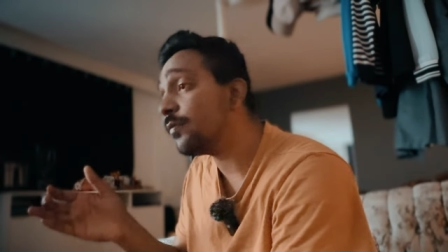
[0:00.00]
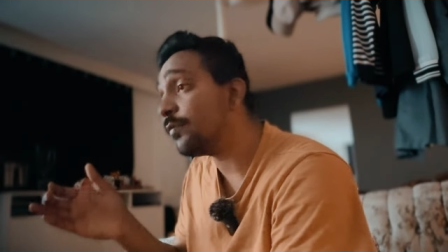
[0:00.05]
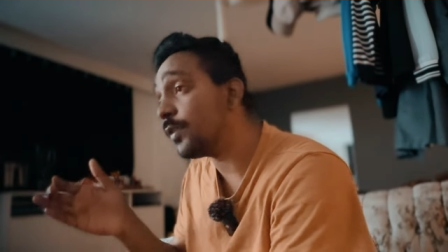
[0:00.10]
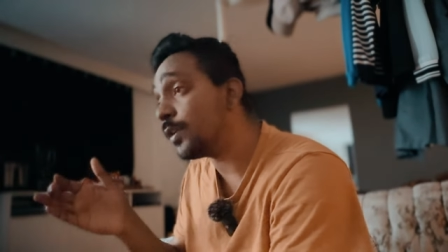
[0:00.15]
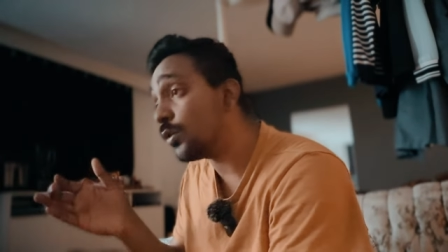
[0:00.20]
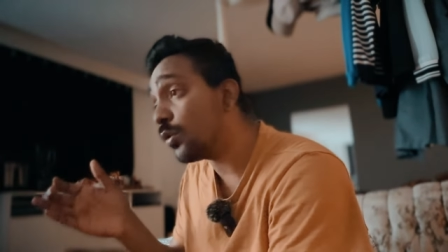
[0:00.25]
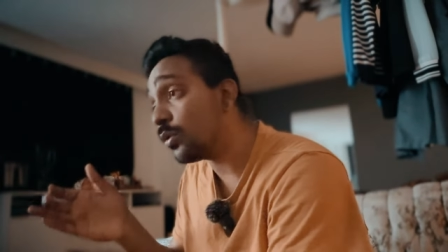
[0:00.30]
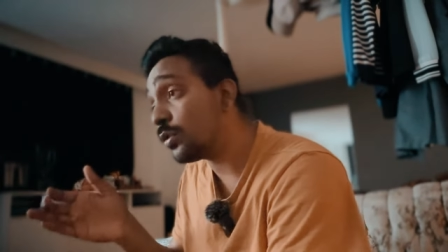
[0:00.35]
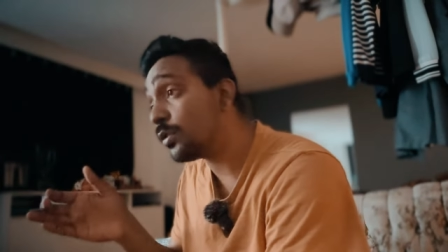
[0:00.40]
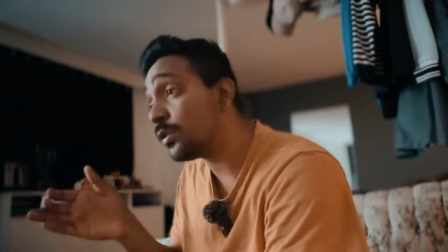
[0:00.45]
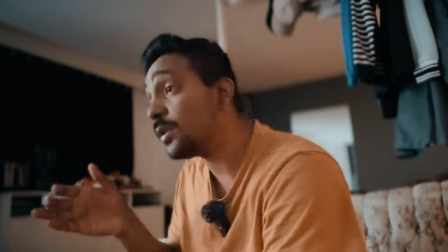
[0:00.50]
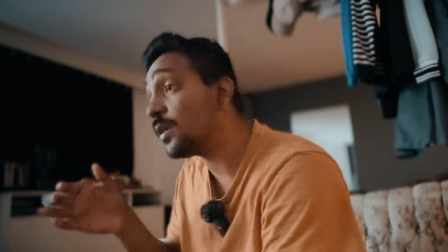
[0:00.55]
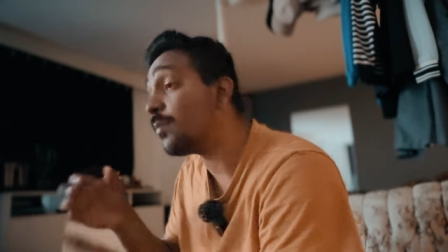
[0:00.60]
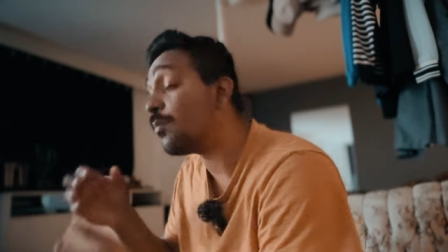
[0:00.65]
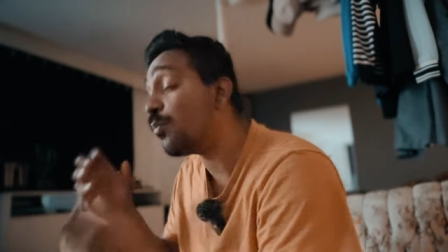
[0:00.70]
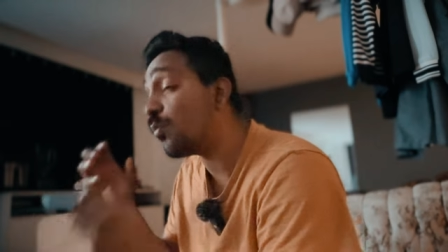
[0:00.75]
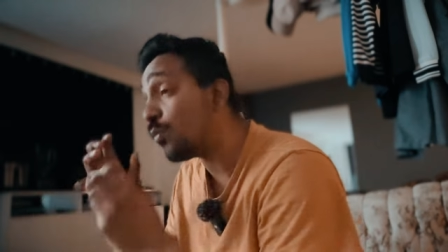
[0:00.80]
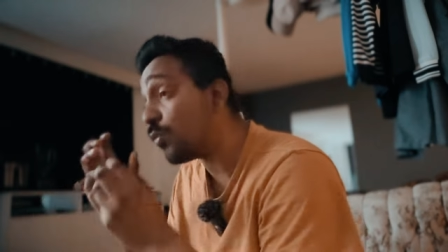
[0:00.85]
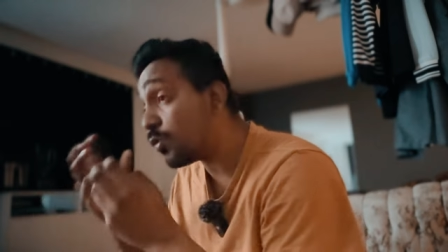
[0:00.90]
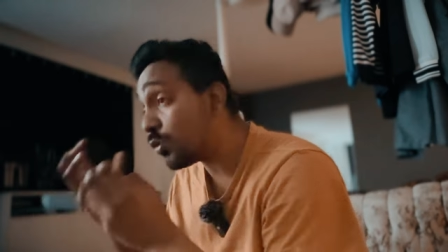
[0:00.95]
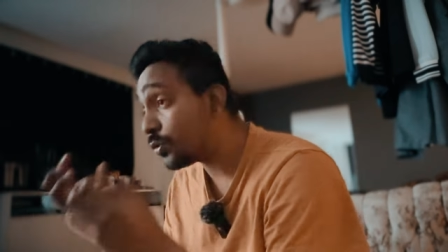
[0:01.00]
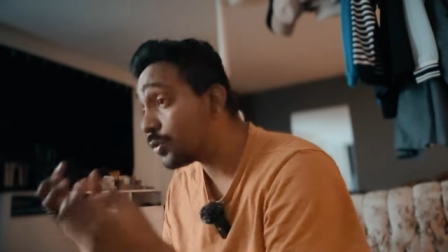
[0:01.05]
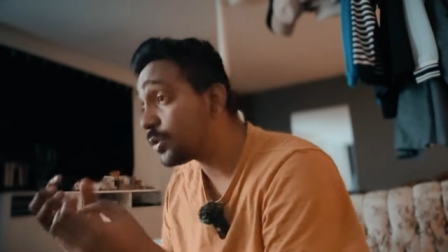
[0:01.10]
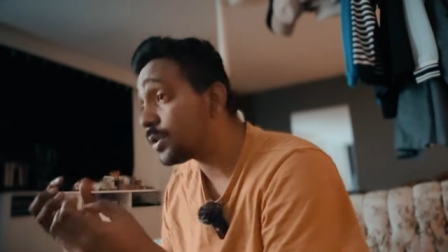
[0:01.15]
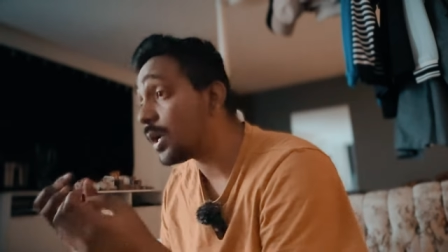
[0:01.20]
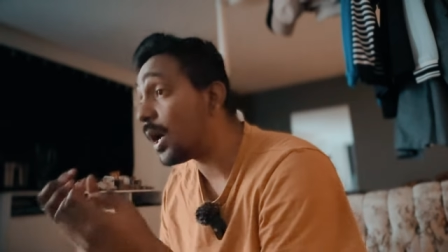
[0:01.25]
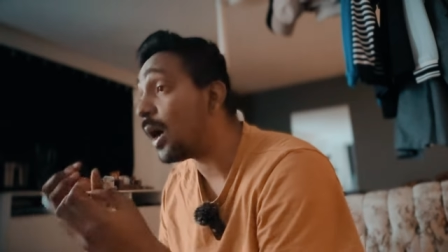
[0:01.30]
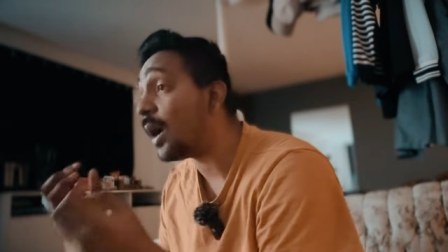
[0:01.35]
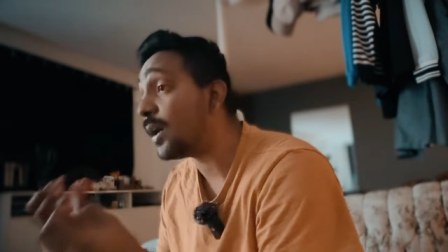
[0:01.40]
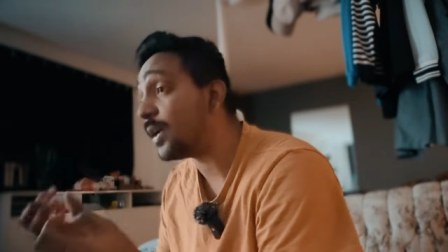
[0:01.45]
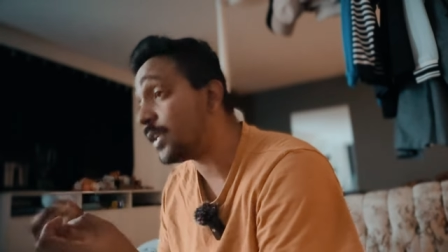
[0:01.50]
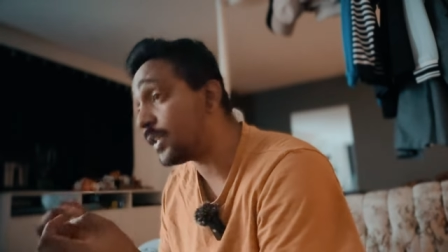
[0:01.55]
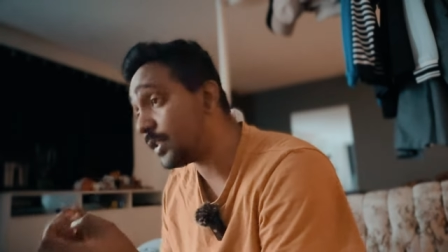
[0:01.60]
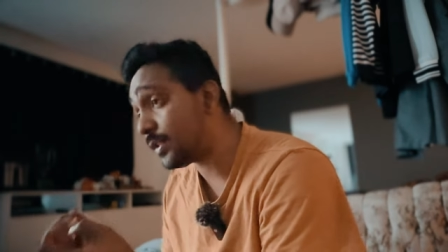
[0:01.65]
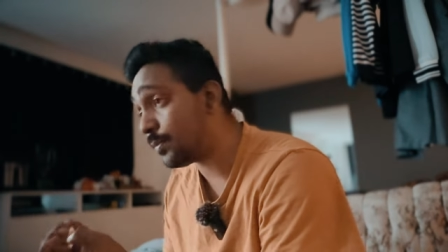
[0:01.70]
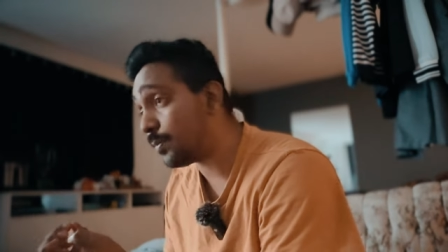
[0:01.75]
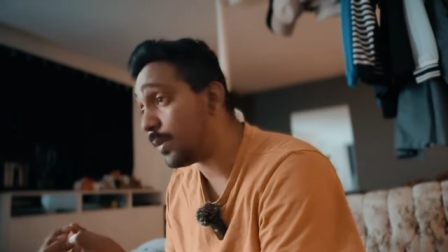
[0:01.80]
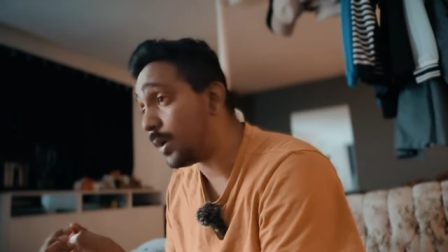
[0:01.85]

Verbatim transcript: we go to the most hardest